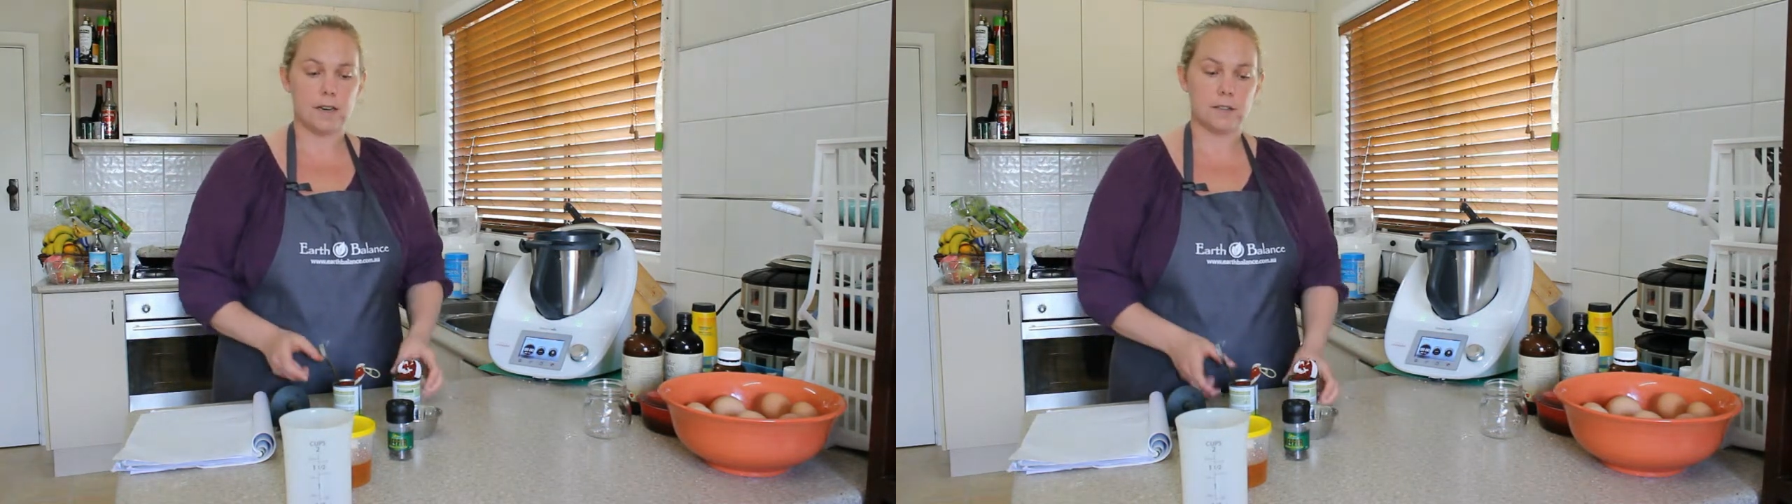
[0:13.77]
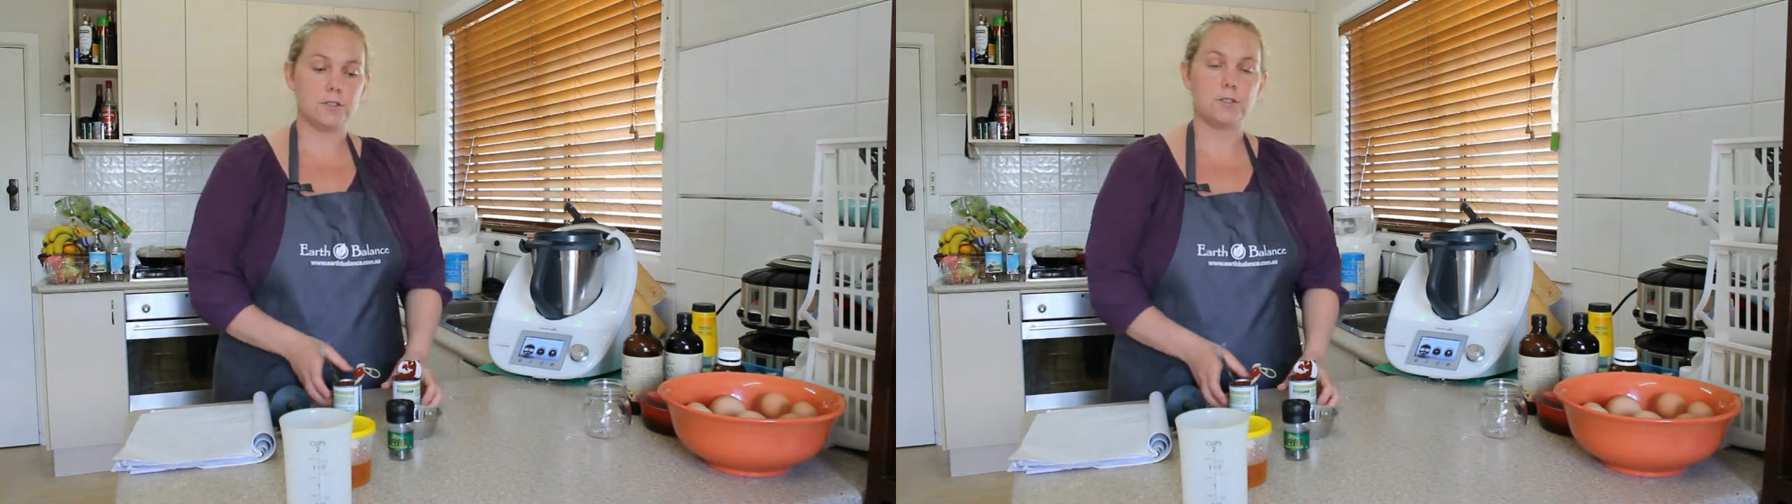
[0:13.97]

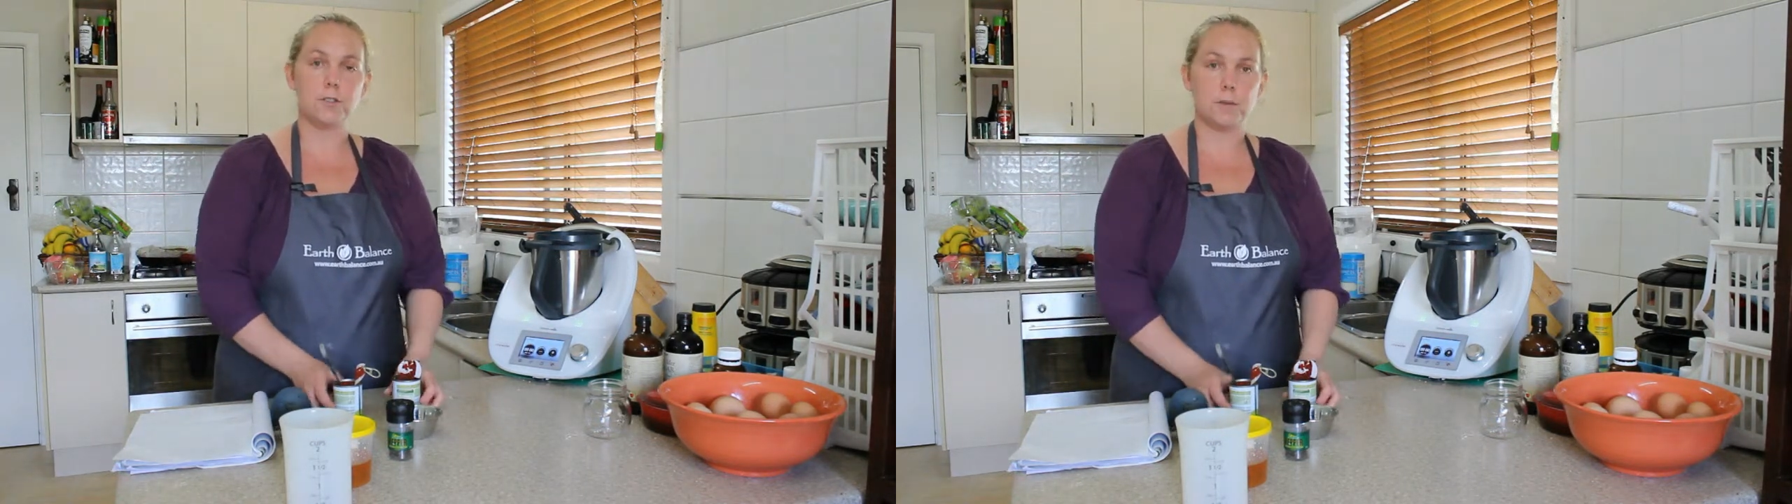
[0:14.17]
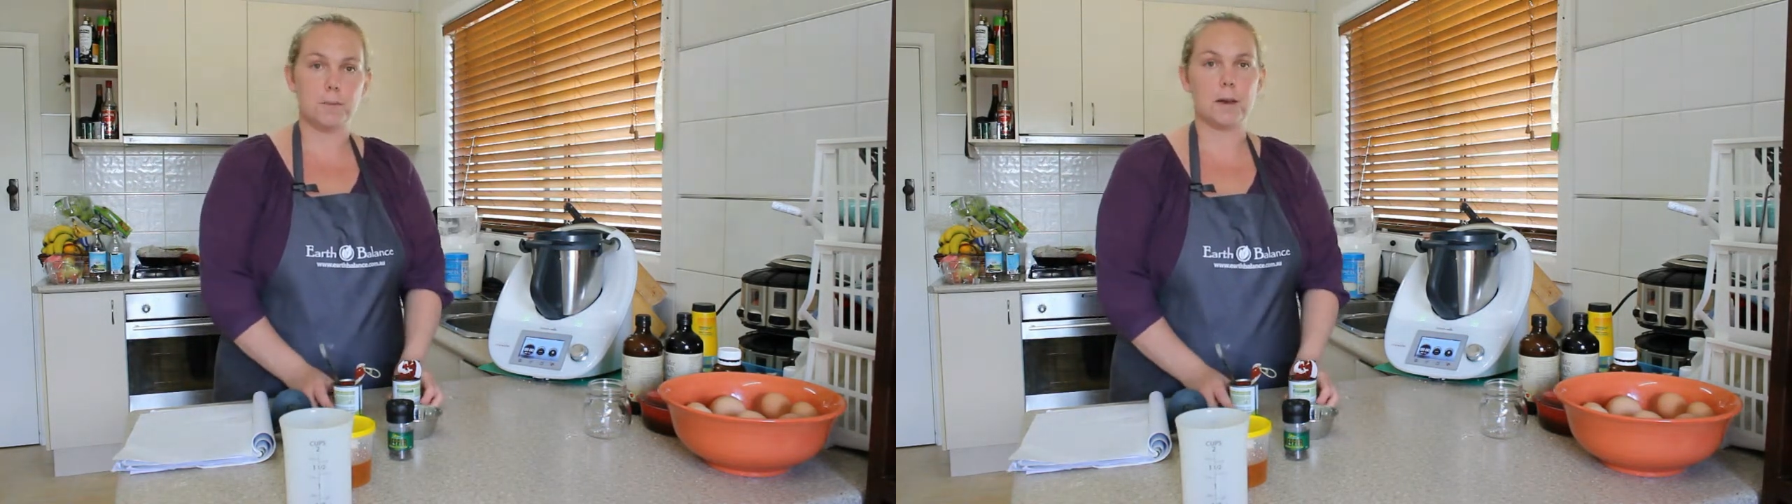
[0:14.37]
It's
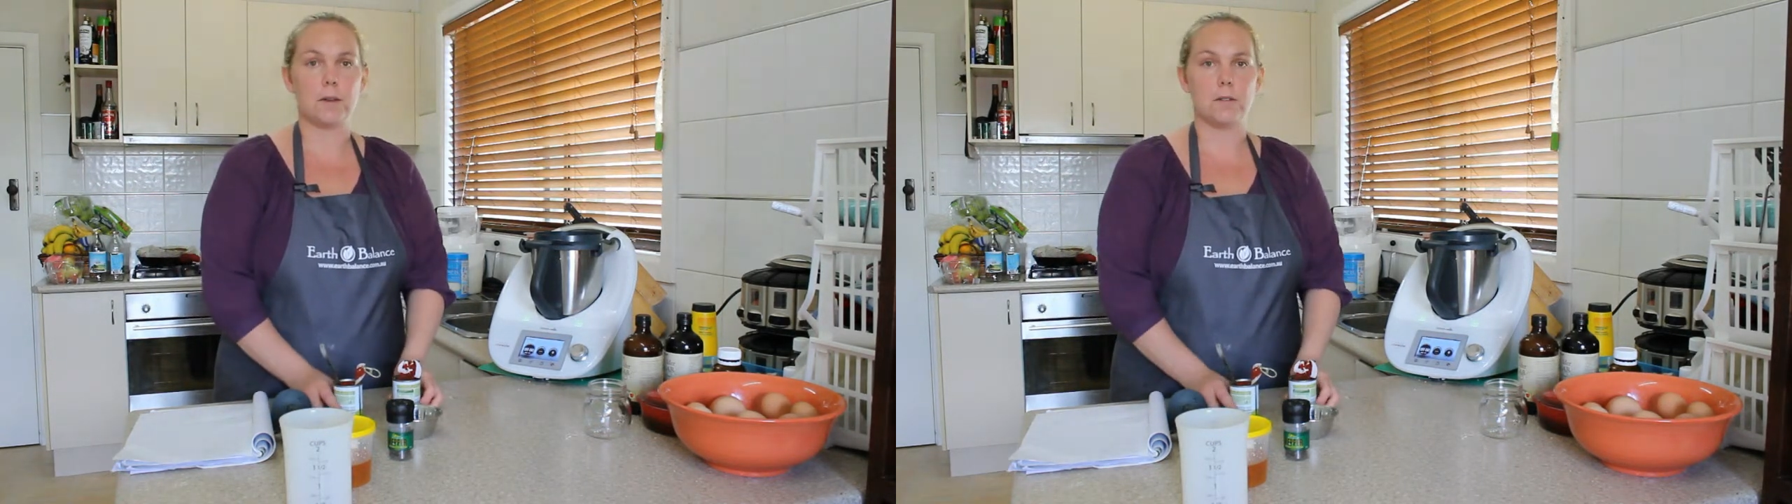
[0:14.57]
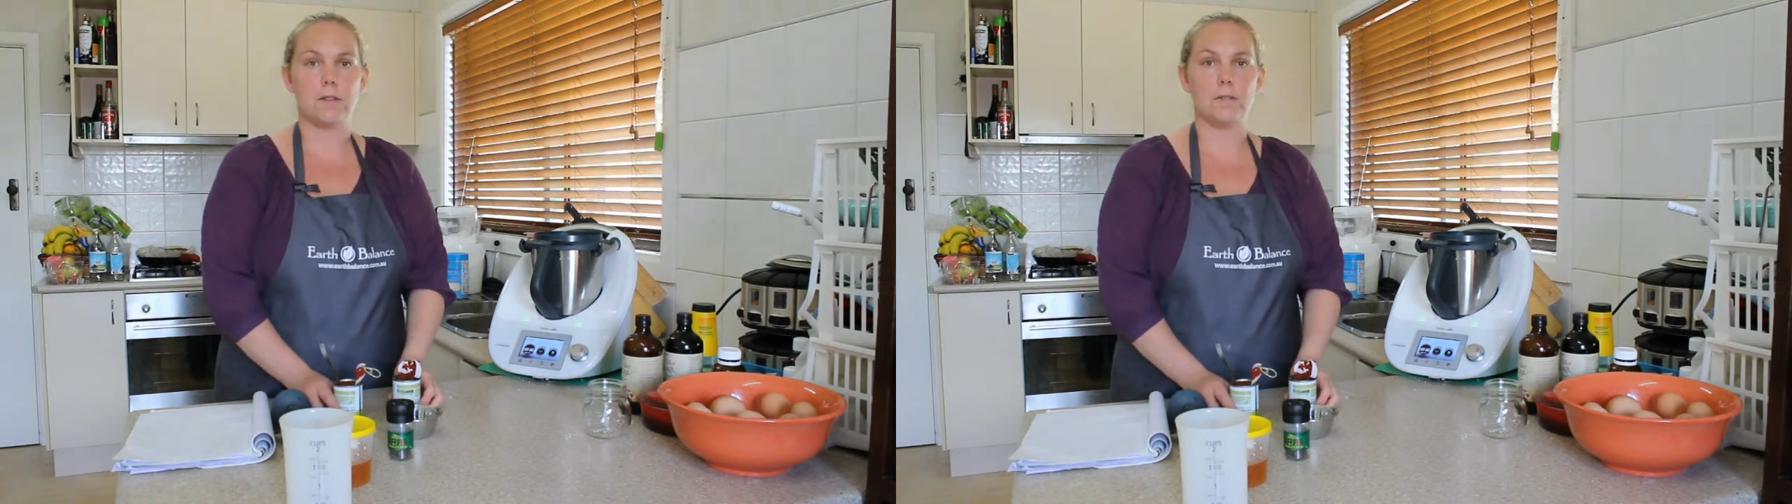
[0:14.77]
super
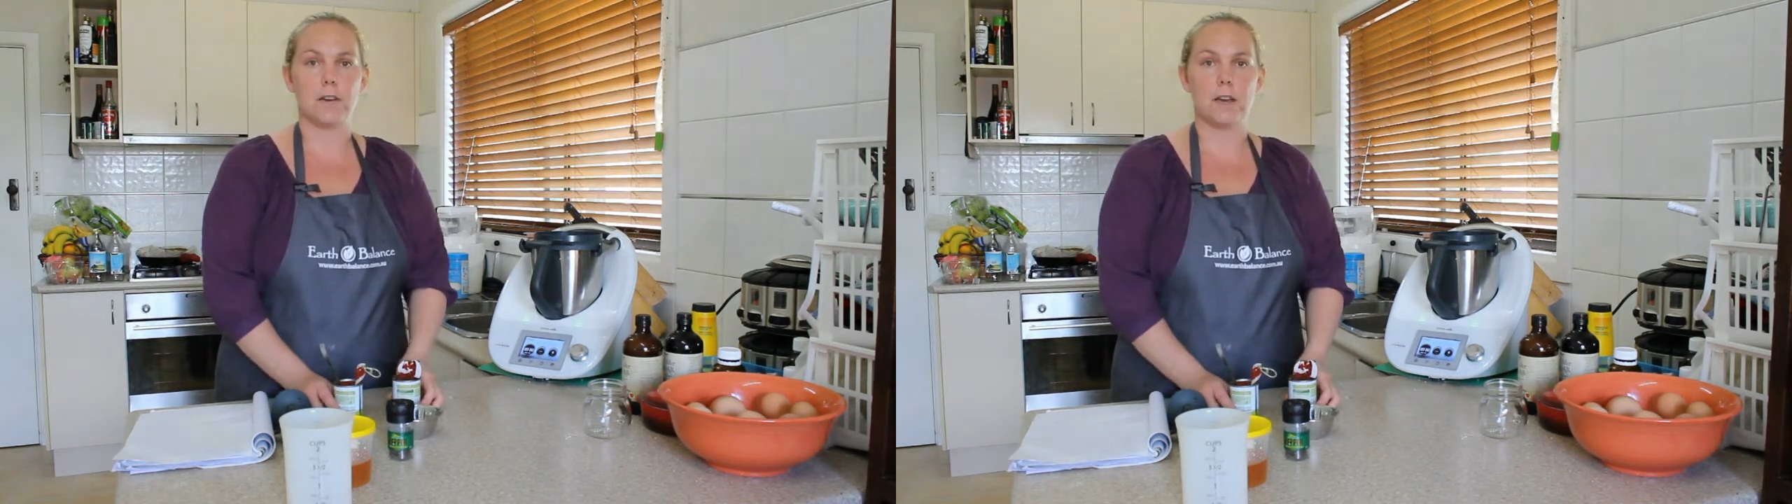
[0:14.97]
healthy for